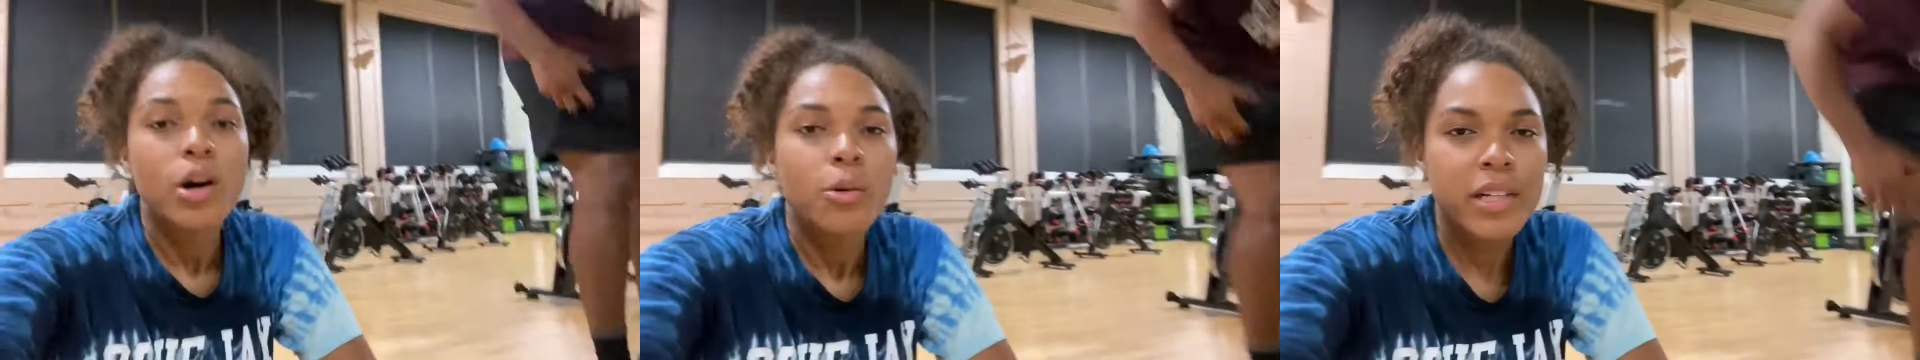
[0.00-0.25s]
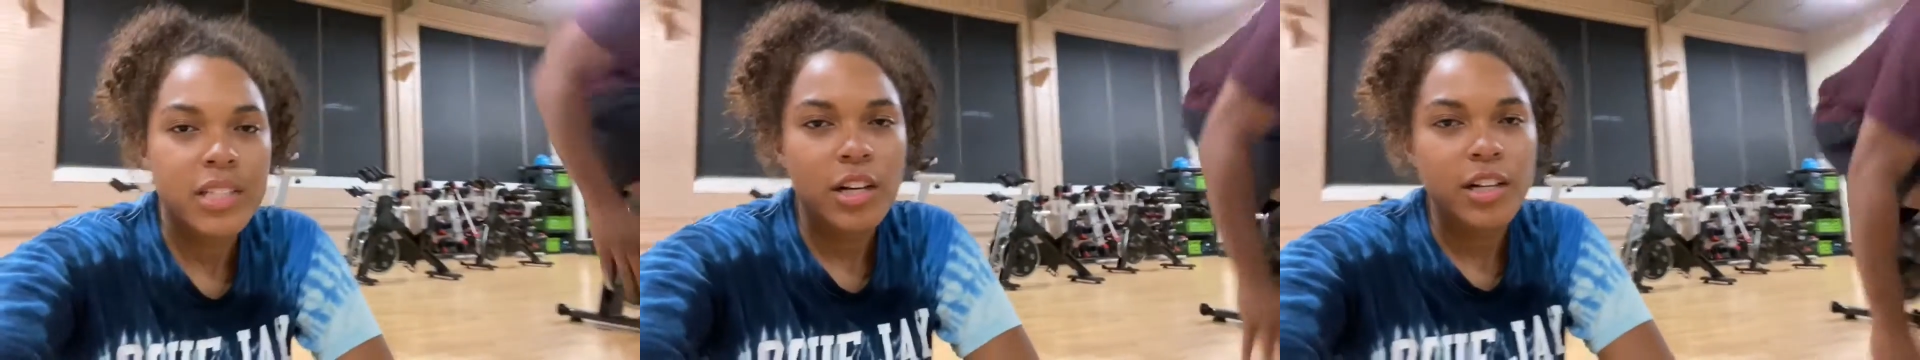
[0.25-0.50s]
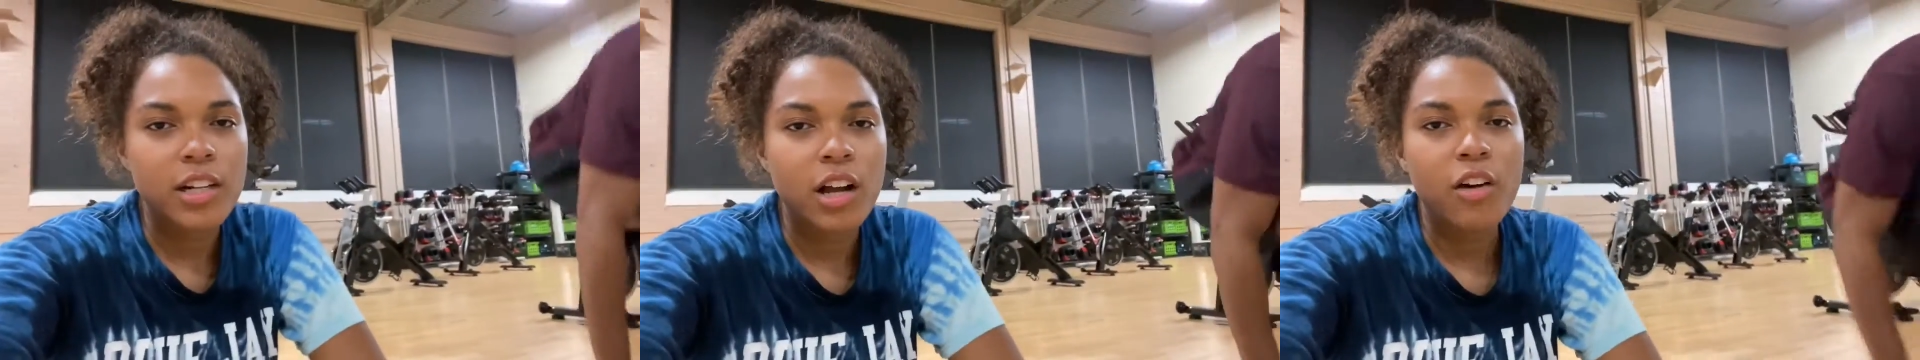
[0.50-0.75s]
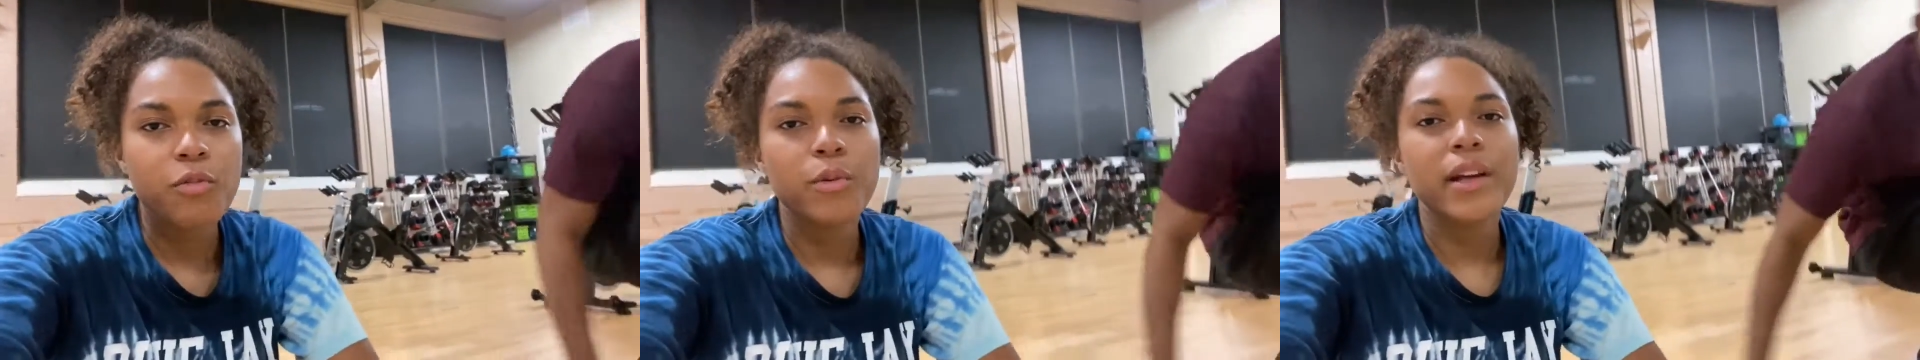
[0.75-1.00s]
We started
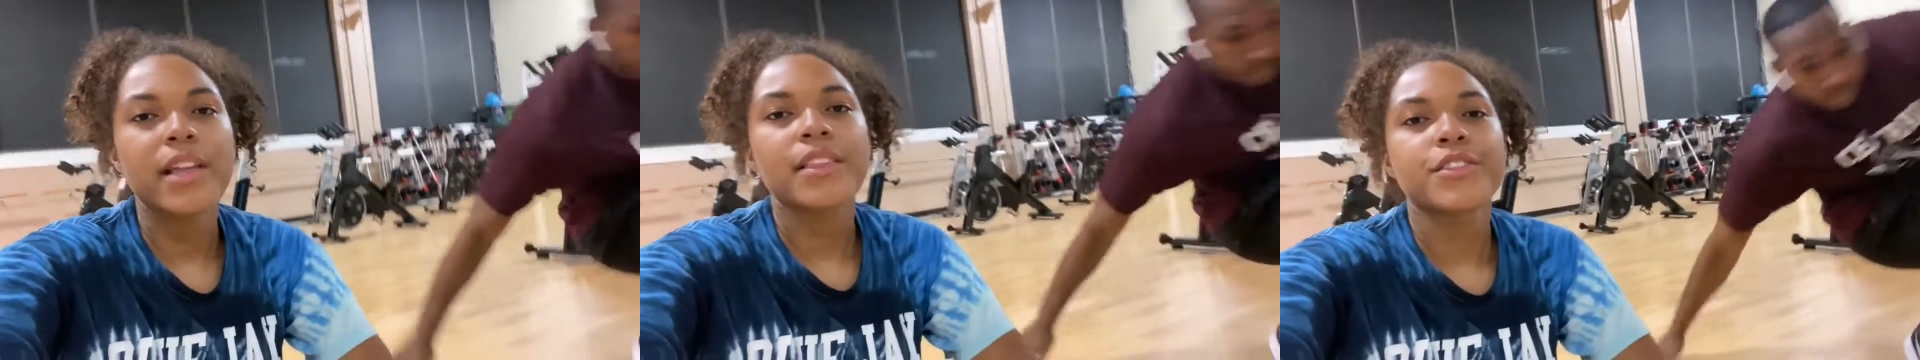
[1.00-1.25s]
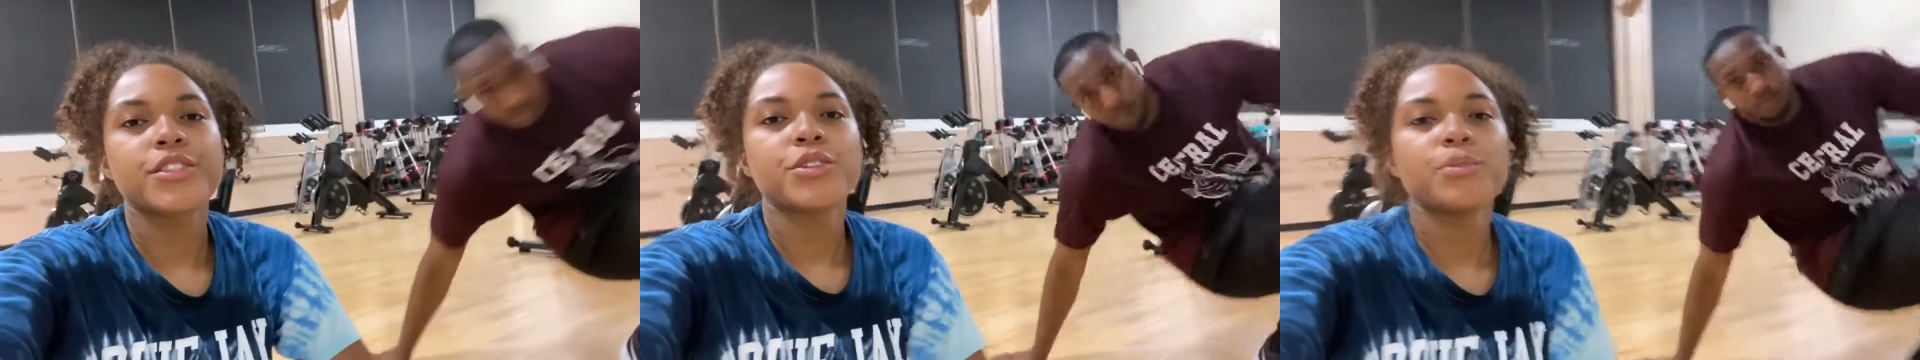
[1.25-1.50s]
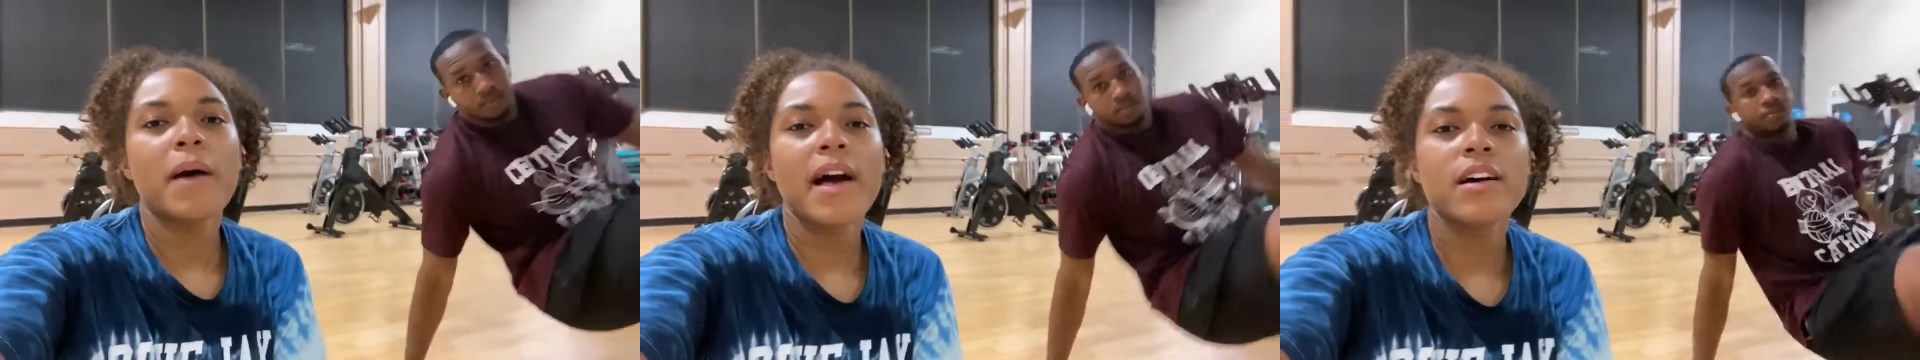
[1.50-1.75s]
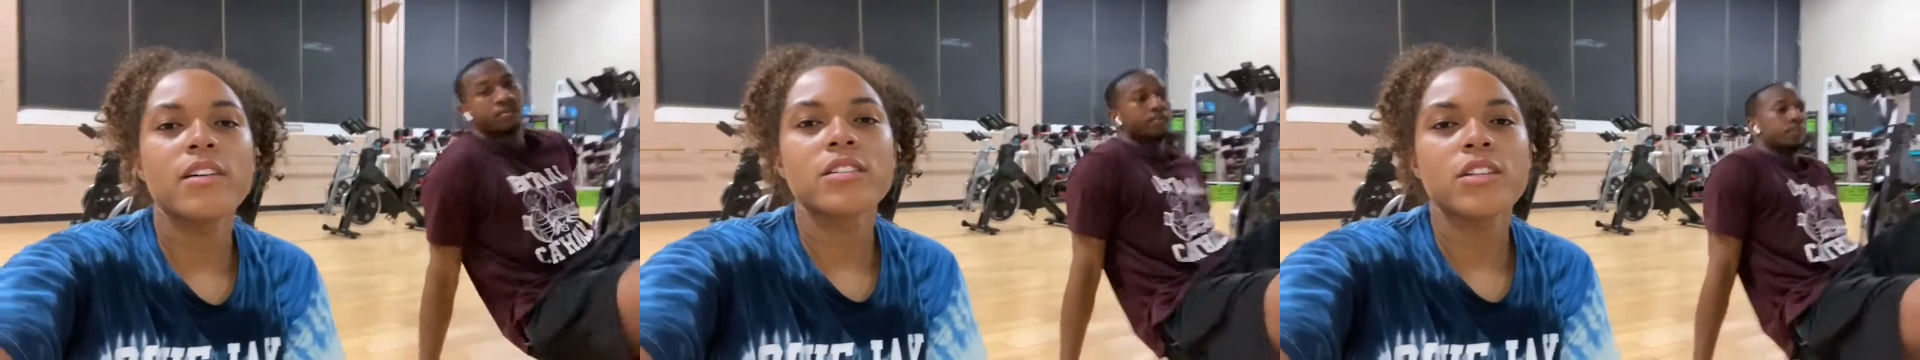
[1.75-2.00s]
off with 2
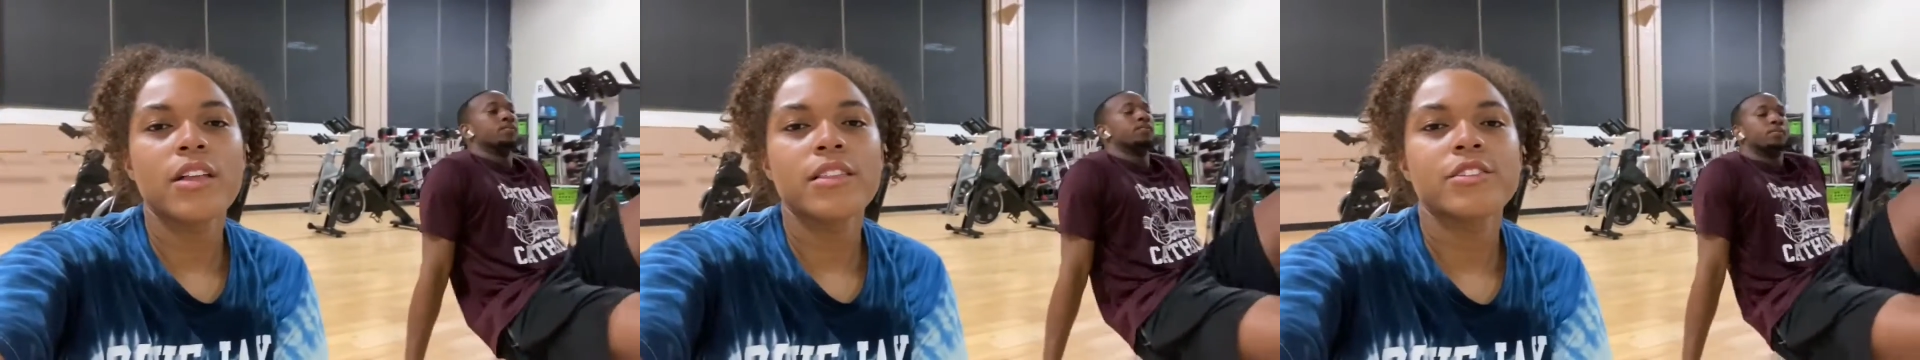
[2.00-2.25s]
miles on the